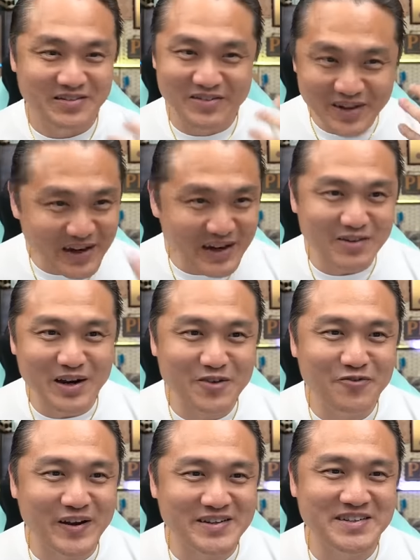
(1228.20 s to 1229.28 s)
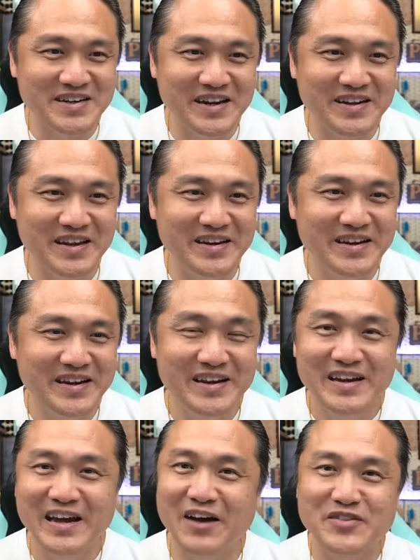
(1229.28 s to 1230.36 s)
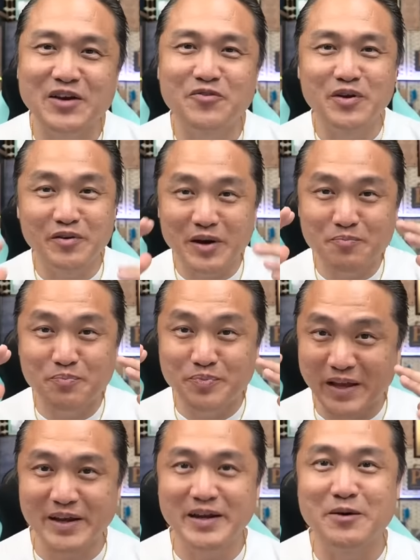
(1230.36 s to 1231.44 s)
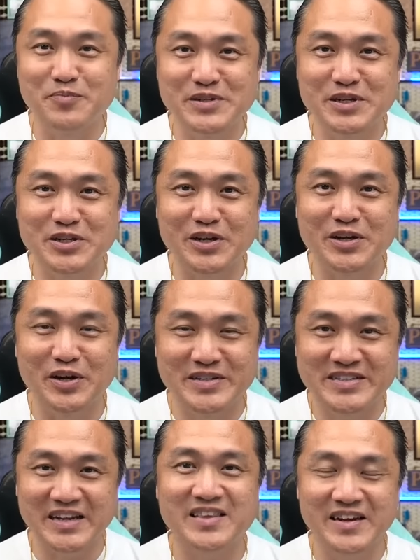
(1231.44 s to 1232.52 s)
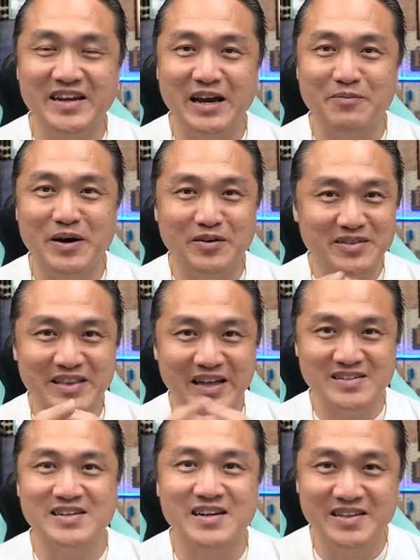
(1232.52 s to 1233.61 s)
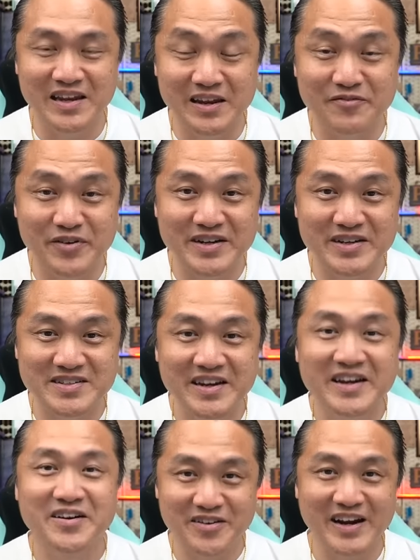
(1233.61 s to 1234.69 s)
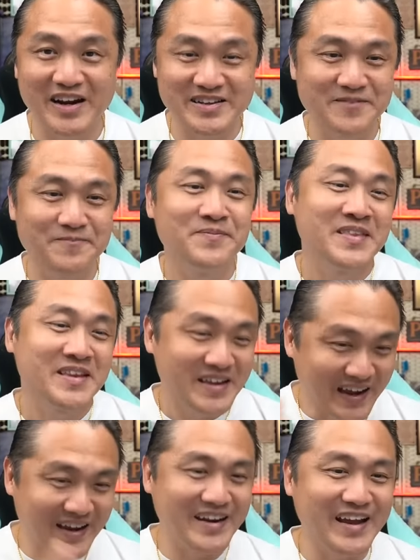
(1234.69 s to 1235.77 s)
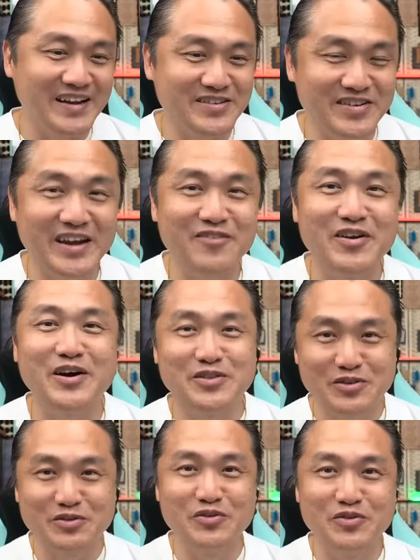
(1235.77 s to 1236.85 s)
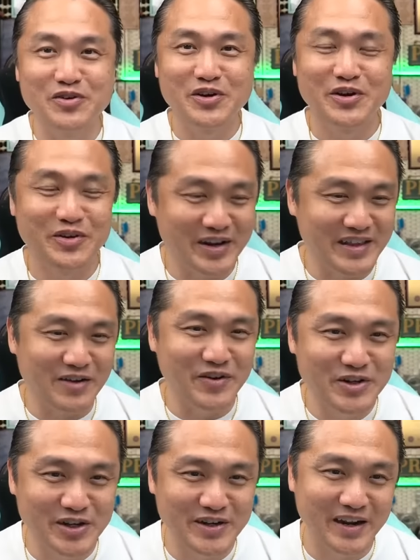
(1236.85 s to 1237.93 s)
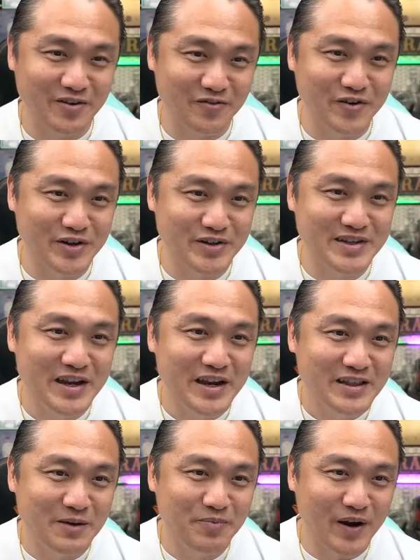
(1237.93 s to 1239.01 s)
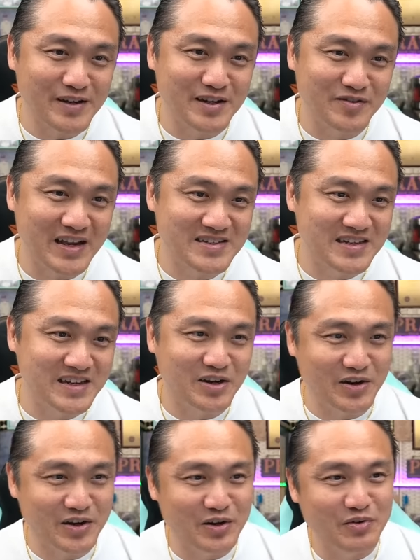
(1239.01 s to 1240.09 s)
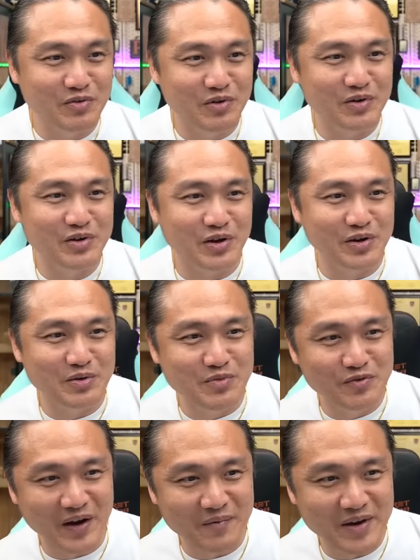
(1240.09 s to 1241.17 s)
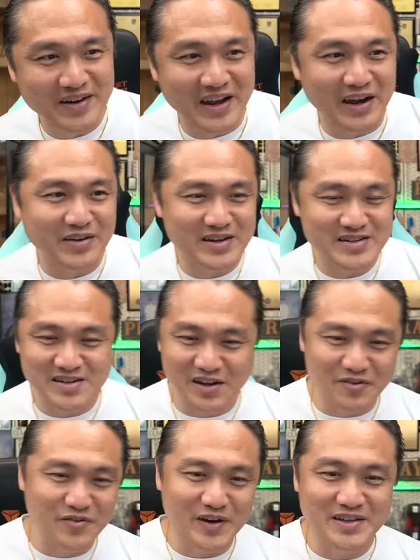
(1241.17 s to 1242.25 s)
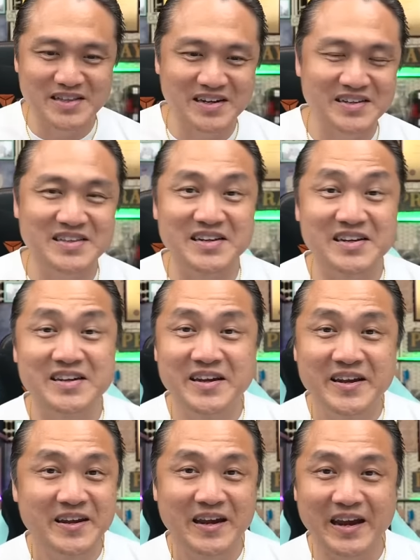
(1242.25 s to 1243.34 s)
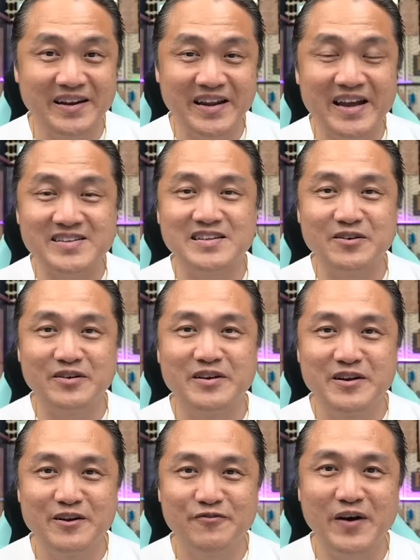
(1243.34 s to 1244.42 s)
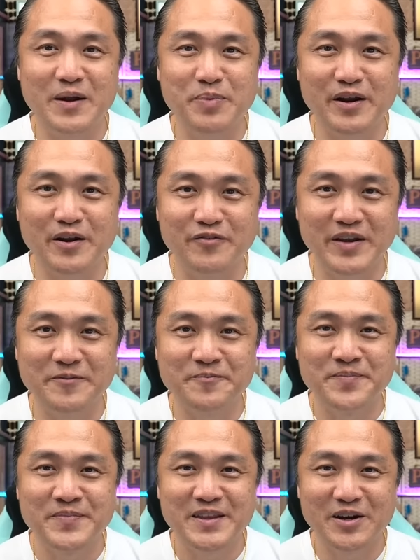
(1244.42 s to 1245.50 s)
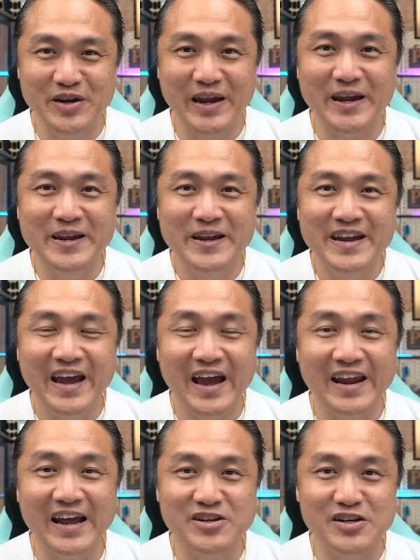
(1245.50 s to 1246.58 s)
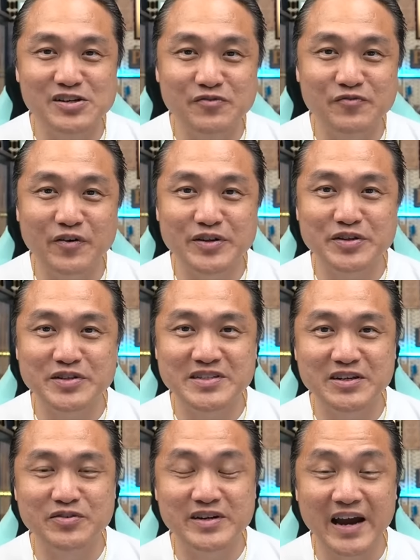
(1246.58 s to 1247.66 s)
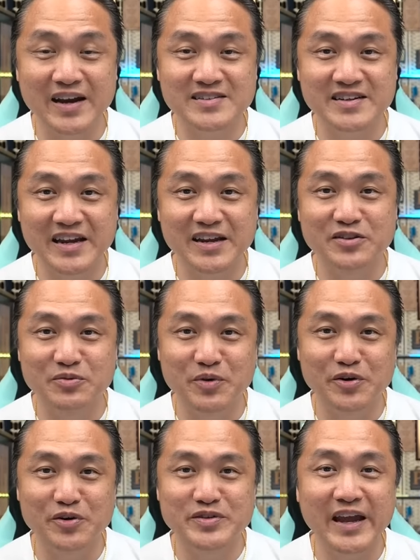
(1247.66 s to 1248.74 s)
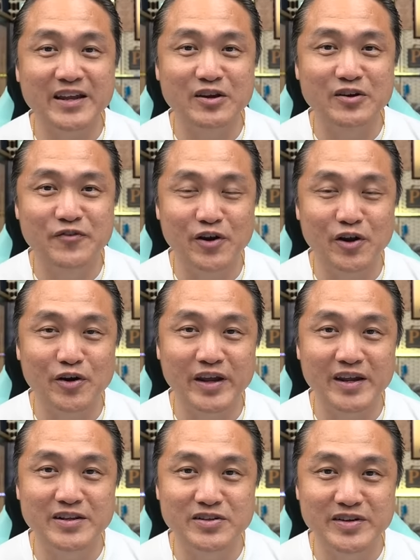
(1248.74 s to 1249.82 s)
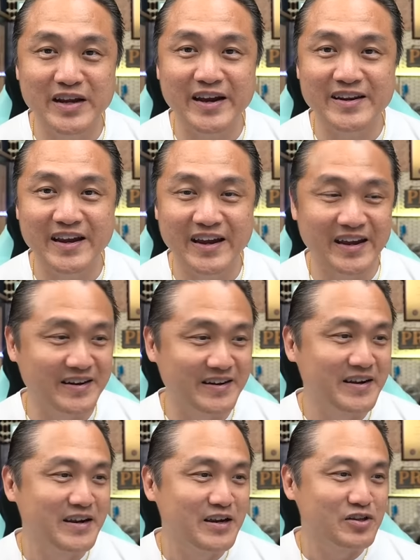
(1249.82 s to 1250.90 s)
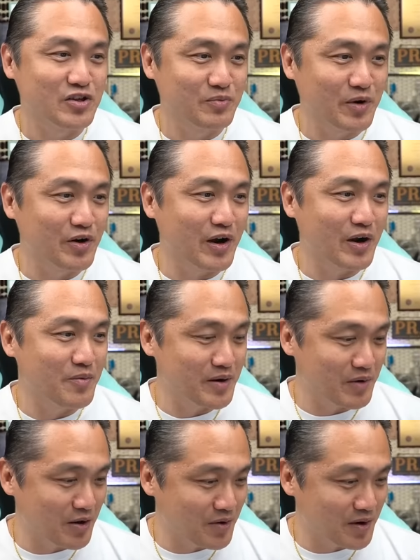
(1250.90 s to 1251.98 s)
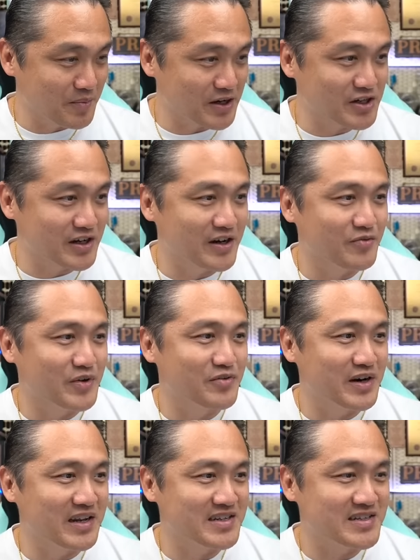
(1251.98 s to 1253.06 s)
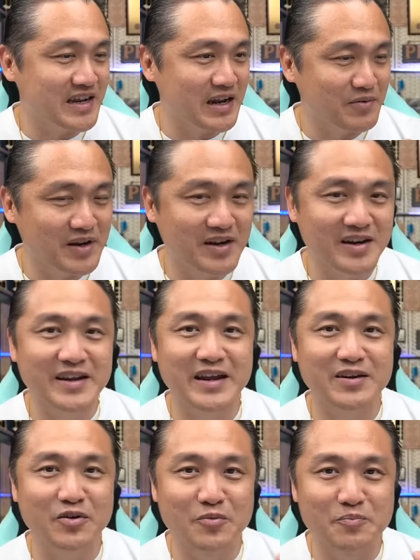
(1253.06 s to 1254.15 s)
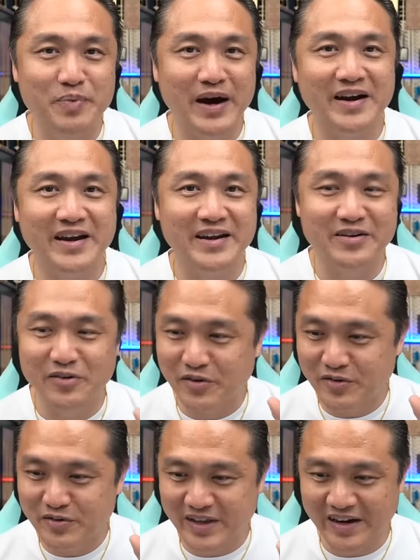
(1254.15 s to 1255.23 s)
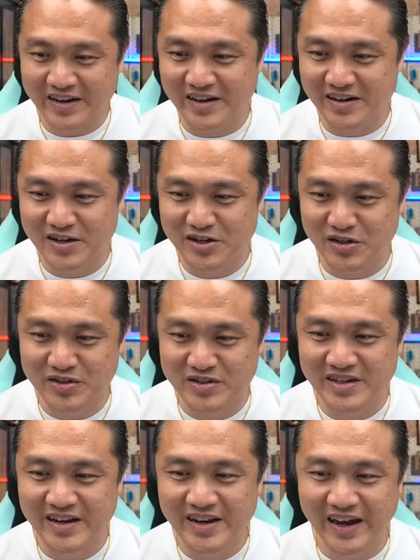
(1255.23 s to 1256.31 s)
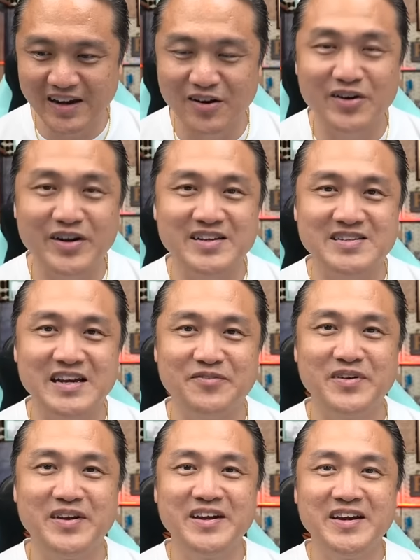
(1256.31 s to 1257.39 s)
Really, really fascinating. After we taken a position on Saturday about Tesla deliveries, right? And then today we got two great divergent. And of course, the price of Tesla will continue to move up and down. There's a lot of volatility. And that's the fun part of it. Okay? And I shall look forward to see you guys again tomorrow. Thank you for logging in tonight. And tomorrow I want to make sure we really set up clean and no bug and no technical issues and all that stuff.